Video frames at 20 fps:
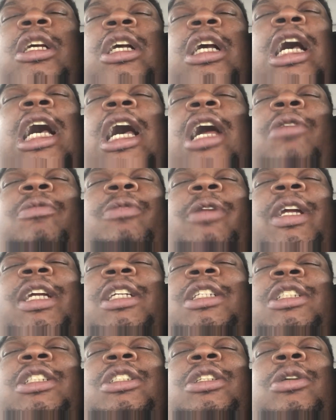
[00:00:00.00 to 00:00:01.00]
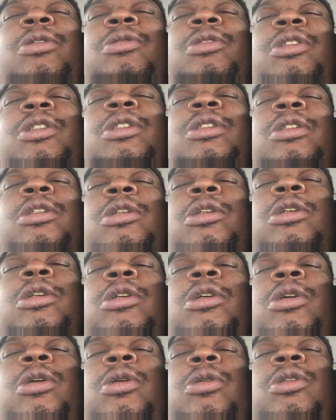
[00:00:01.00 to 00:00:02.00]
God raised on the
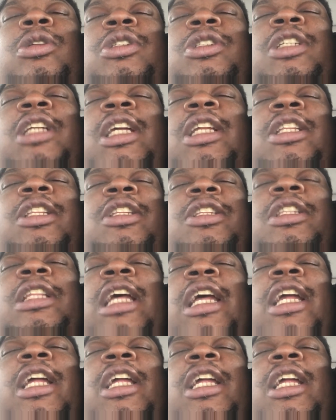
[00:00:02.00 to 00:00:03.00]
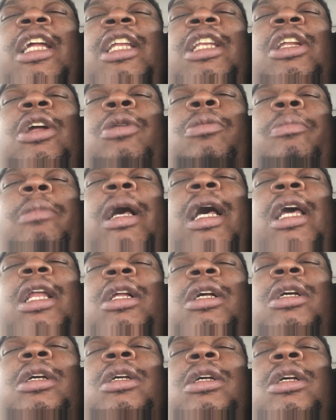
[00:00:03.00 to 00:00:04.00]
10th day, it don't
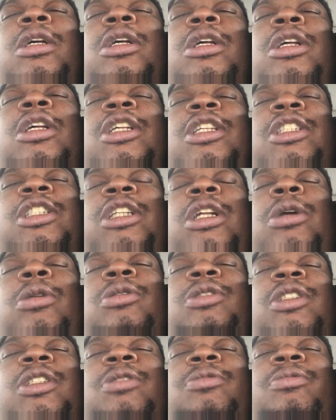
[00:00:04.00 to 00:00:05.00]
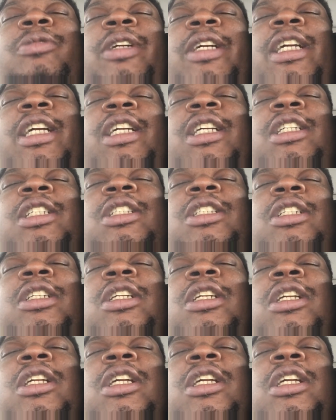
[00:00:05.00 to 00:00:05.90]
matter as long as he raised.